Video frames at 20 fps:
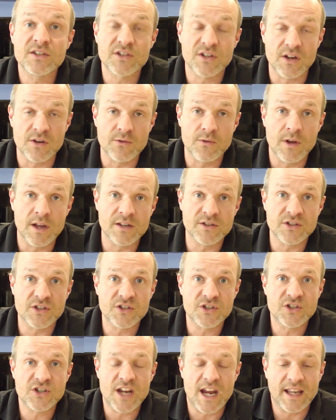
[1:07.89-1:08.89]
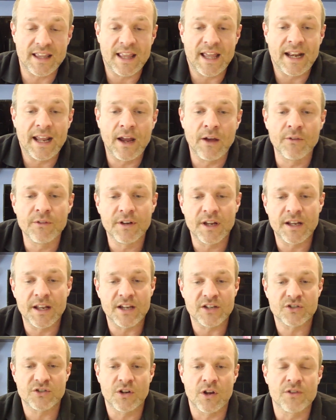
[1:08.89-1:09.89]
So just check that out and
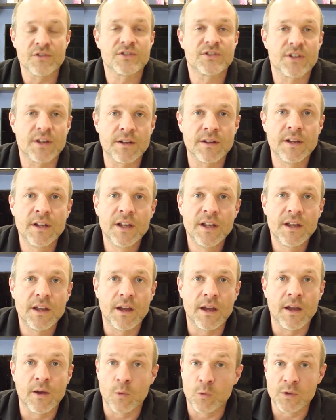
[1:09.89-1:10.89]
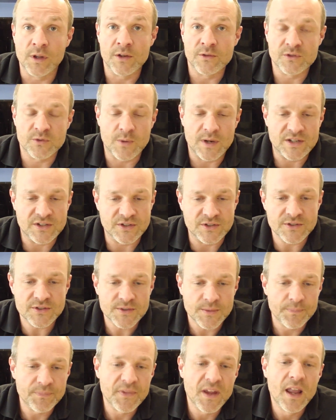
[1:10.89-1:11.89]
that should answer all those
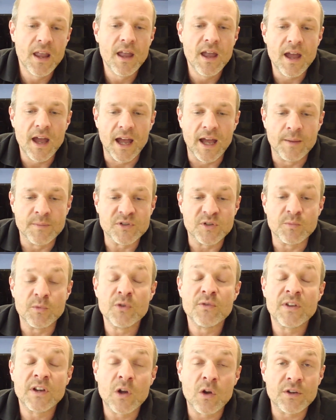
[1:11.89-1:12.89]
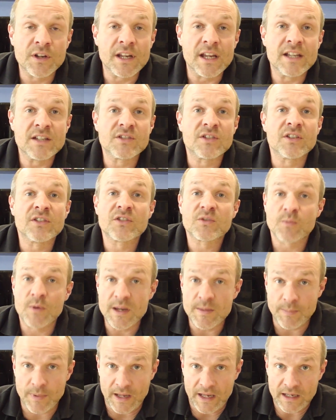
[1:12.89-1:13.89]
questions. So moving on is the
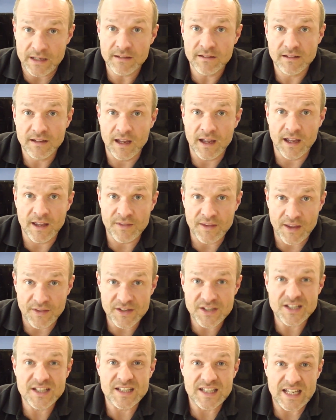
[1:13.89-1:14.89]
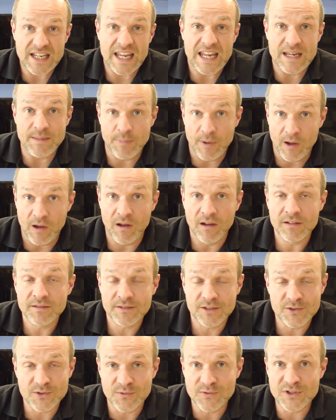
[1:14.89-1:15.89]
sweeping. Now this is the key part
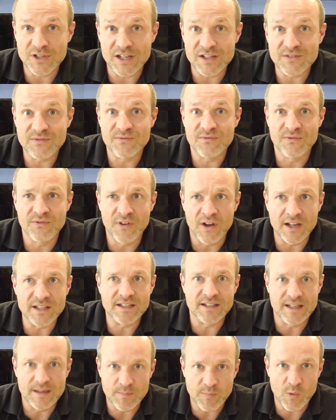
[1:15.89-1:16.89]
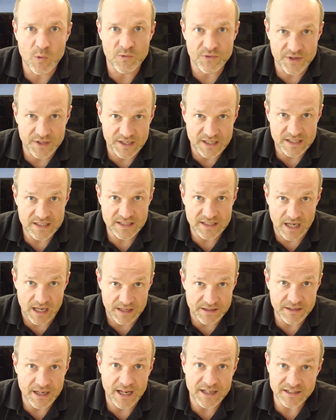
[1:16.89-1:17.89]
because obviously it's vitally important that it's
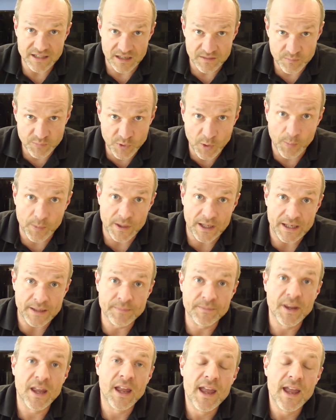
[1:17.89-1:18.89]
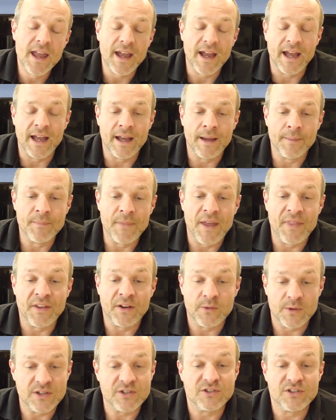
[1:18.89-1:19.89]
done and done properly. And the
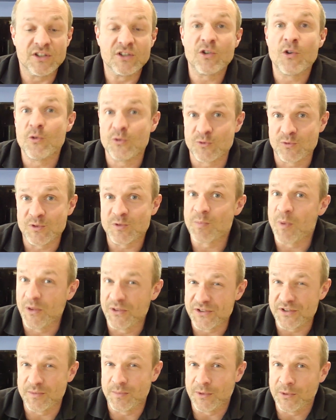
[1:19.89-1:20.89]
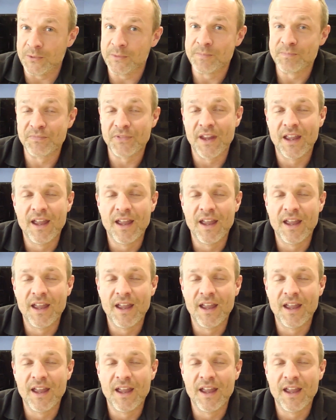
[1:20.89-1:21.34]
question is who's responsible?